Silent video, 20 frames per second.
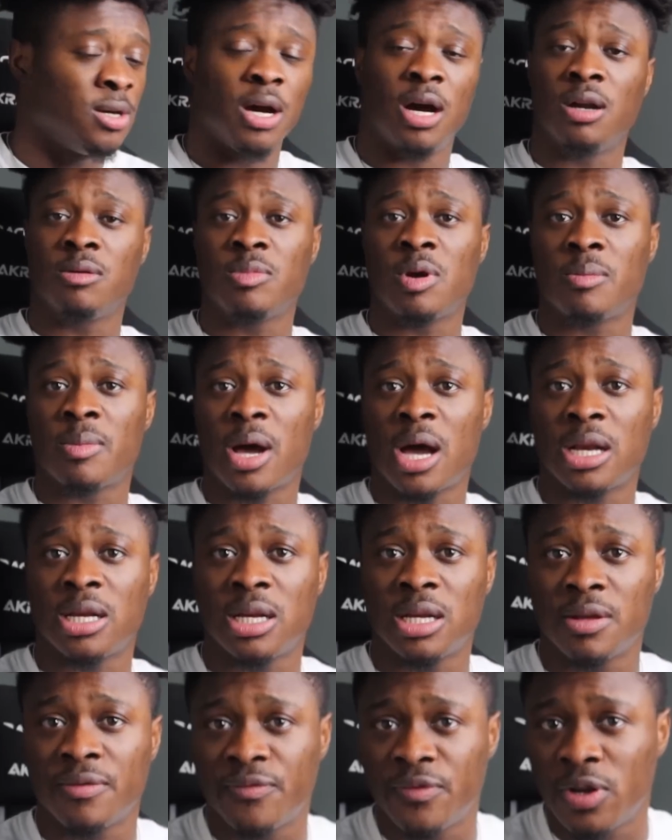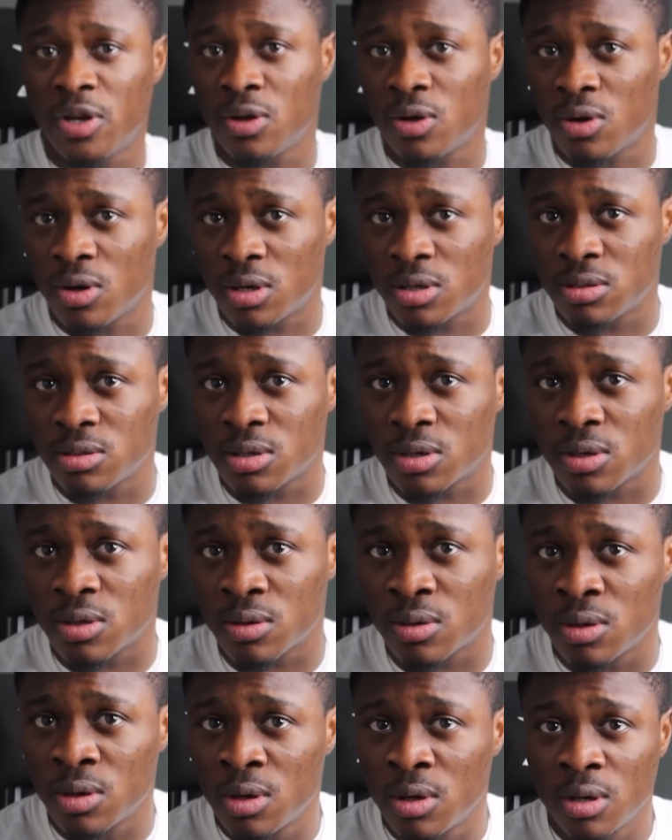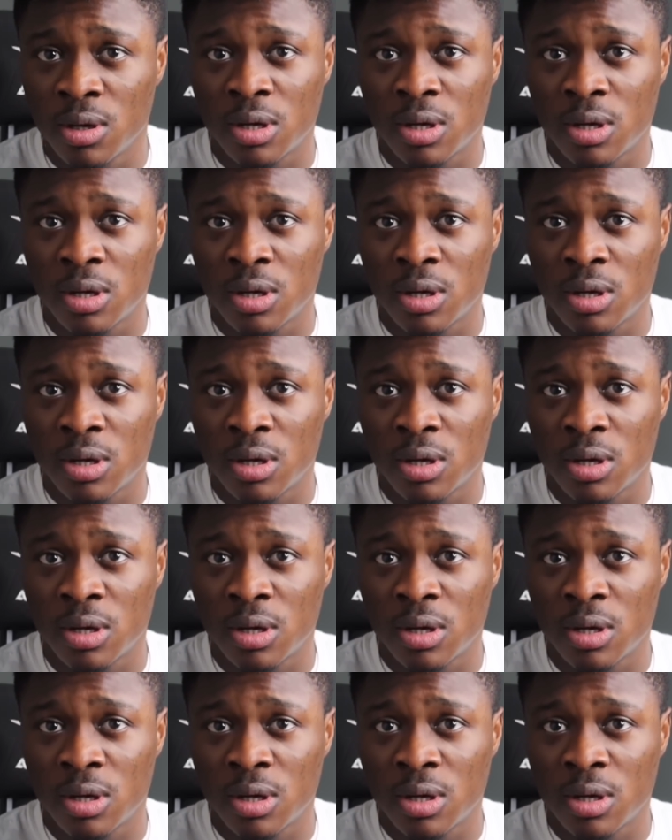I remember I did a video on, you know,